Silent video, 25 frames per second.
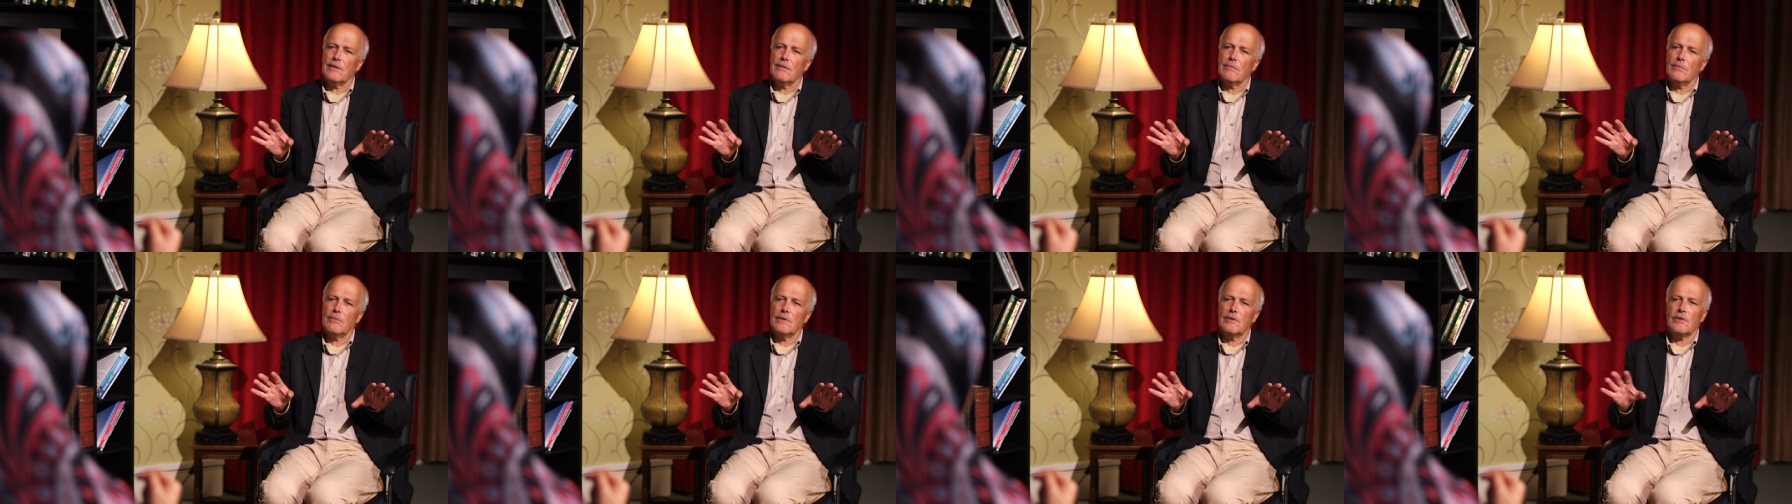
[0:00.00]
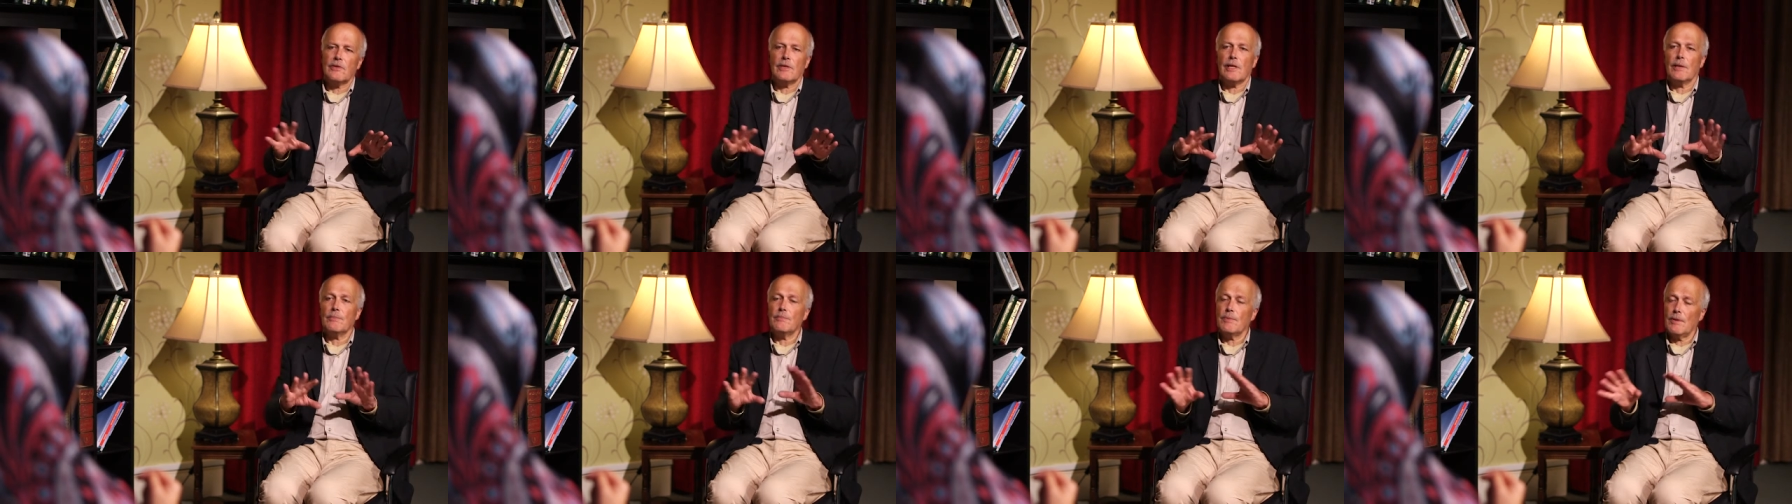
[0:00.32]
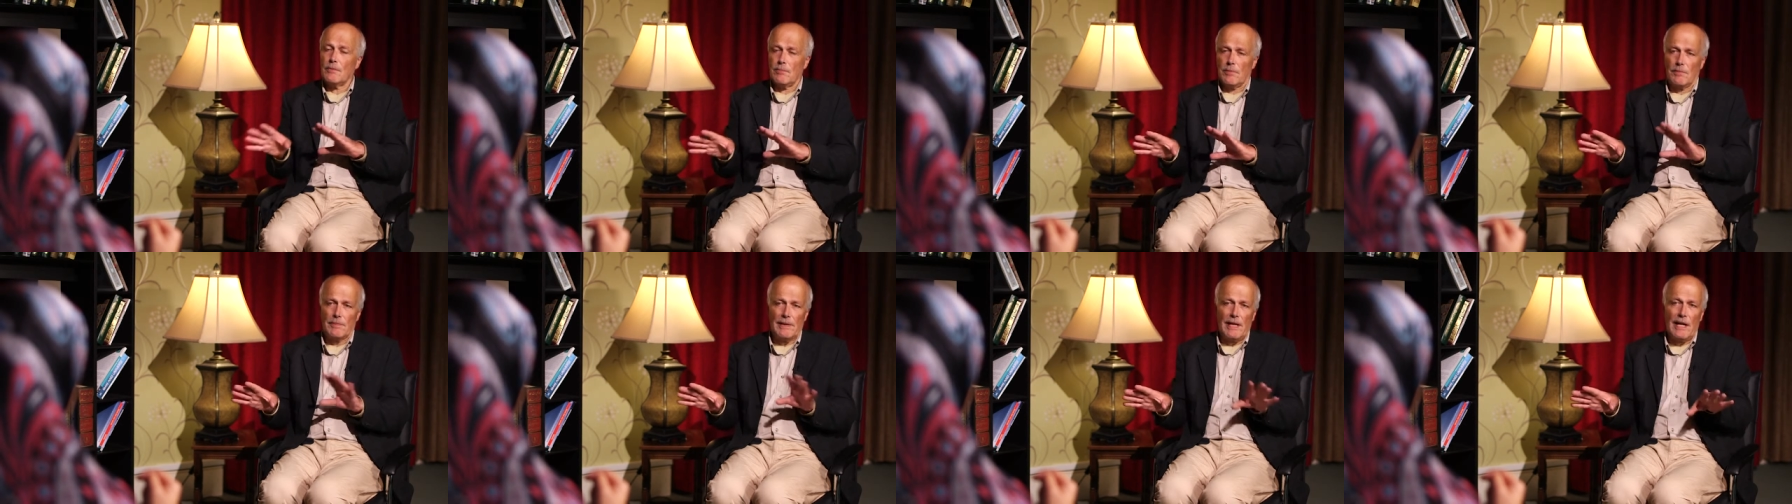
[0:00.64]
which they
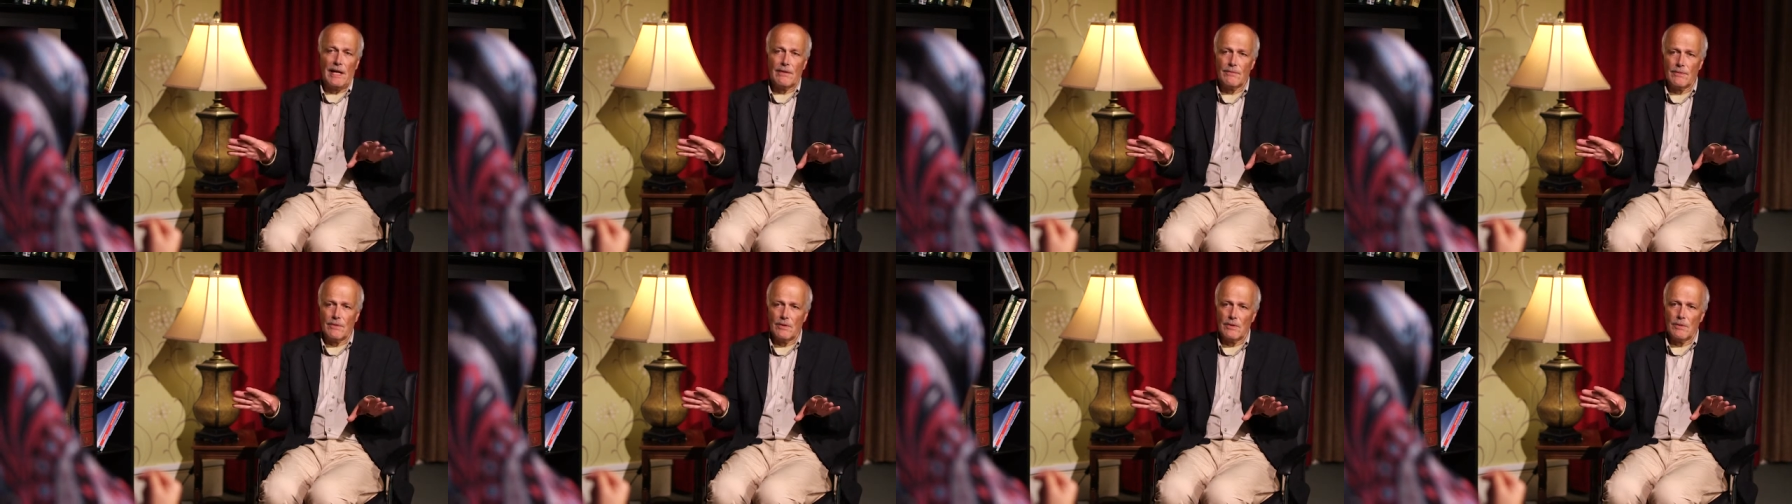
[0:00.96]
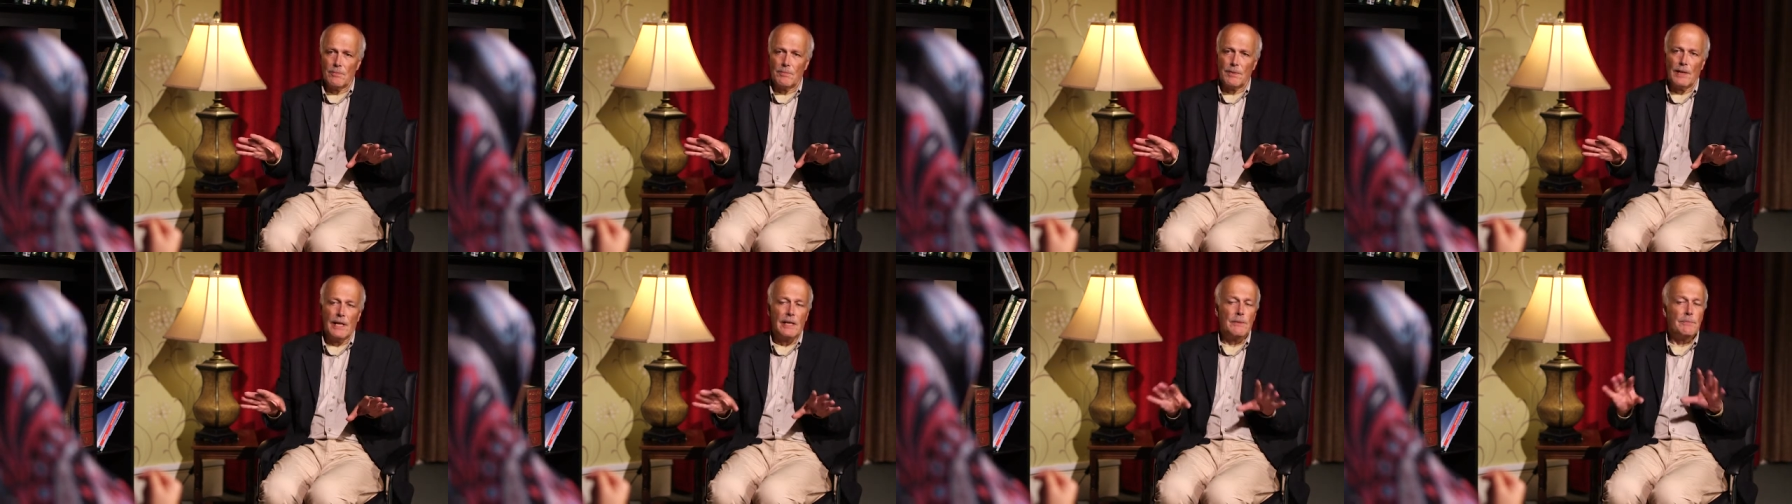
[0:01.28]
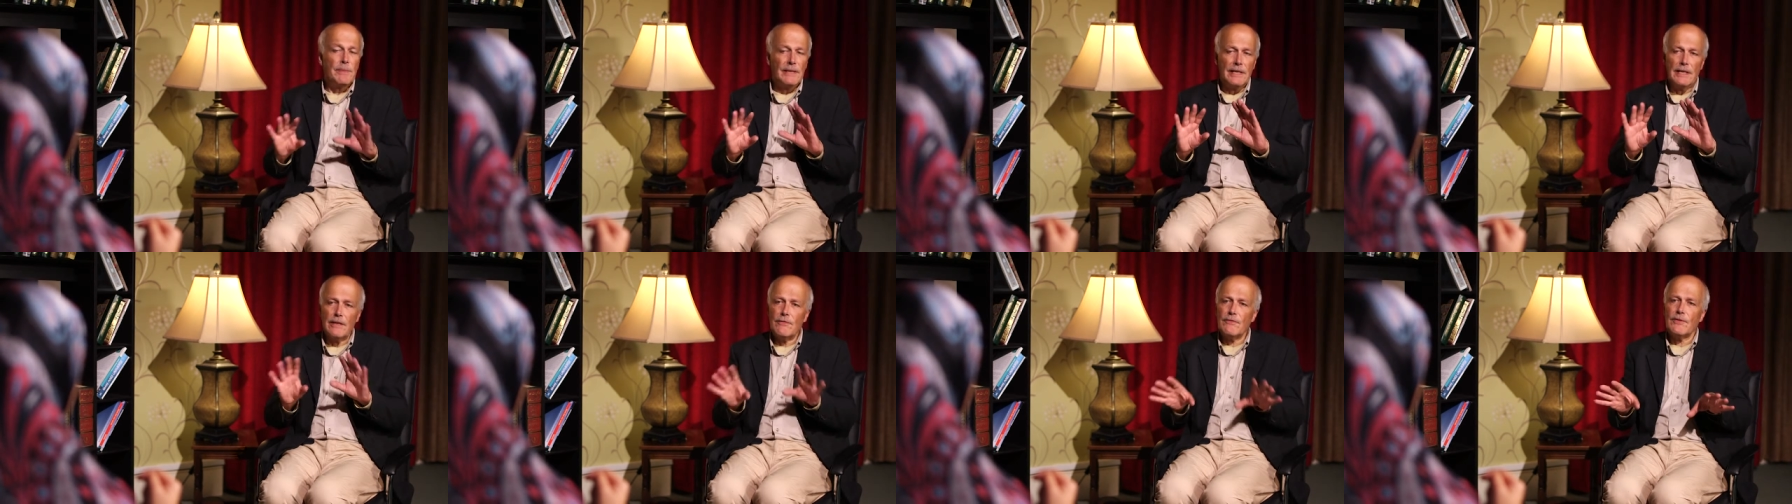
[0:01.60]
probably haven't replied,
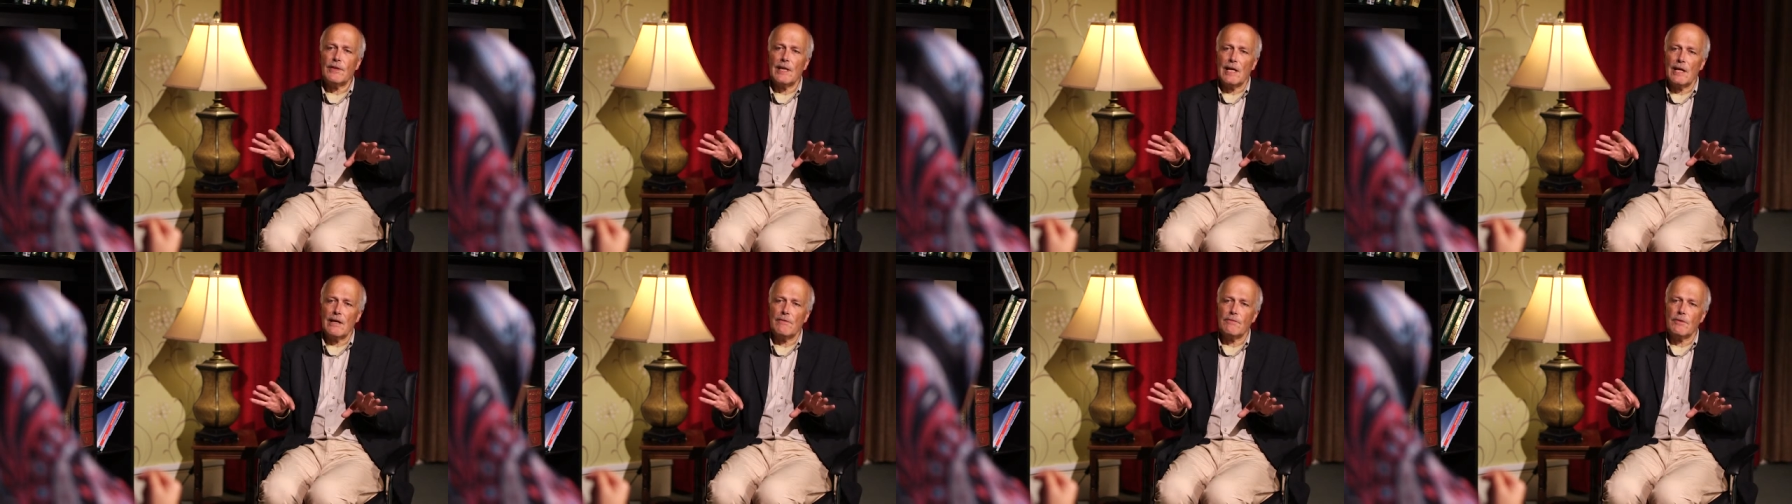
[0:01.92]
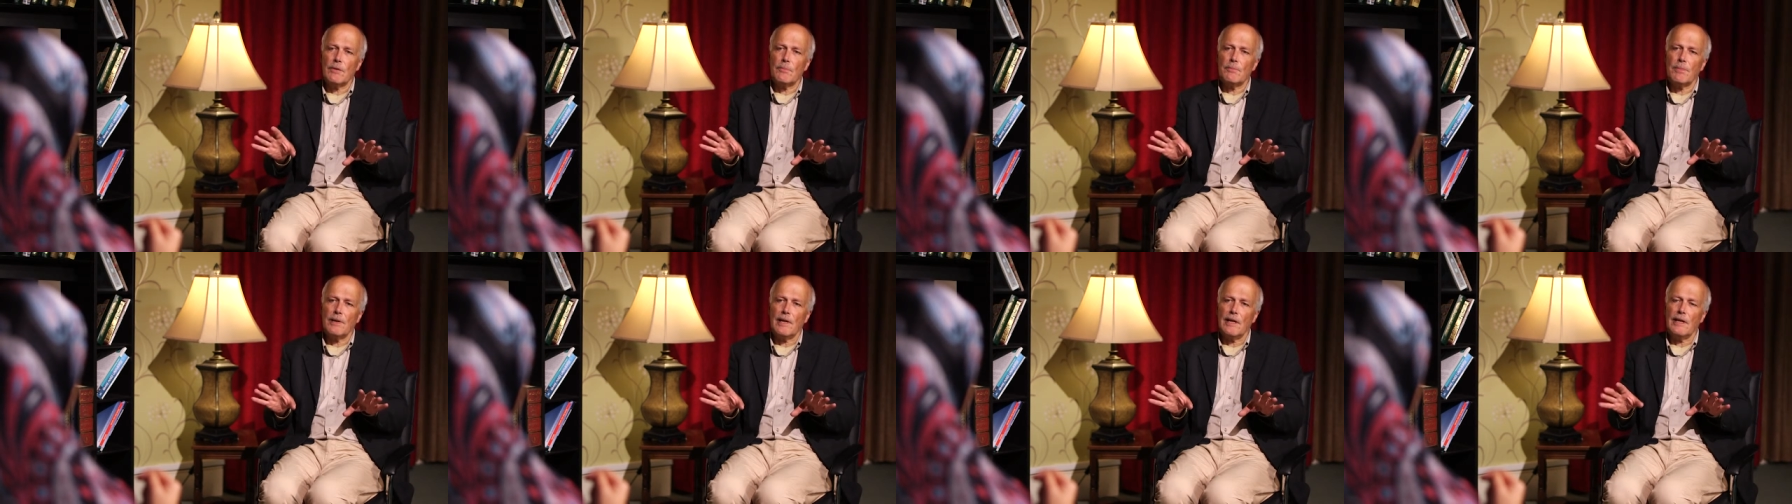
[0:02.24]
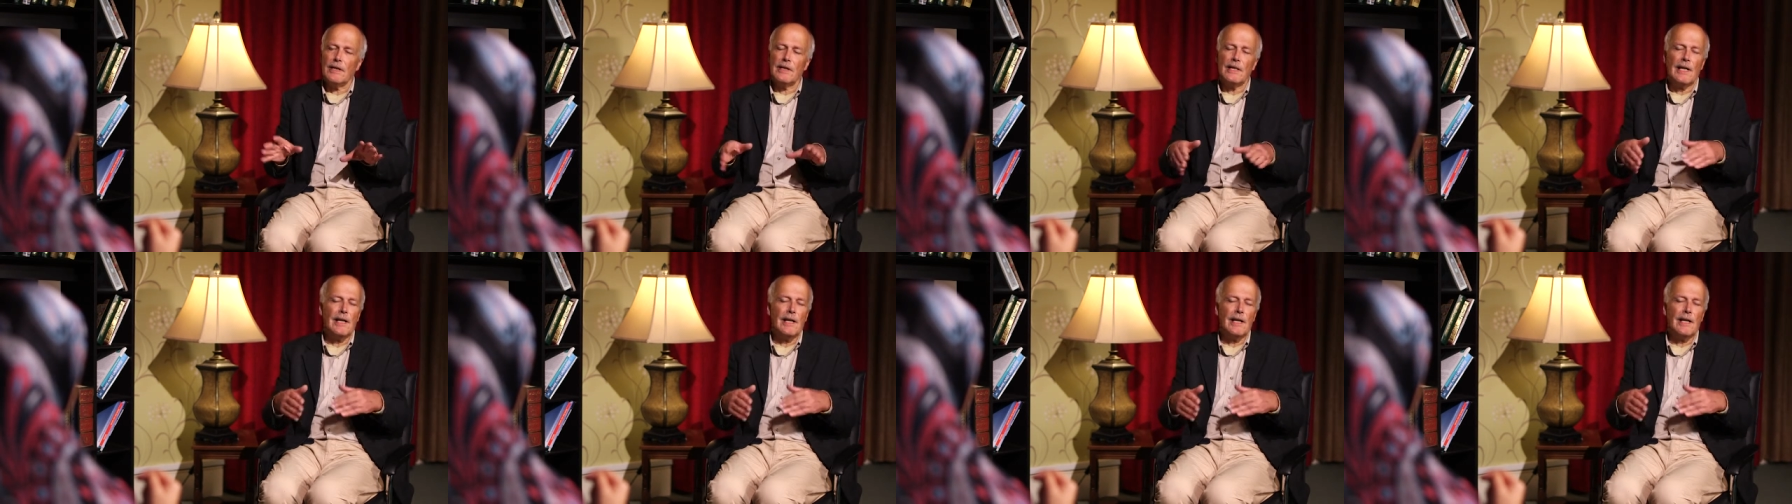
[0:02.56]
but if they have replied,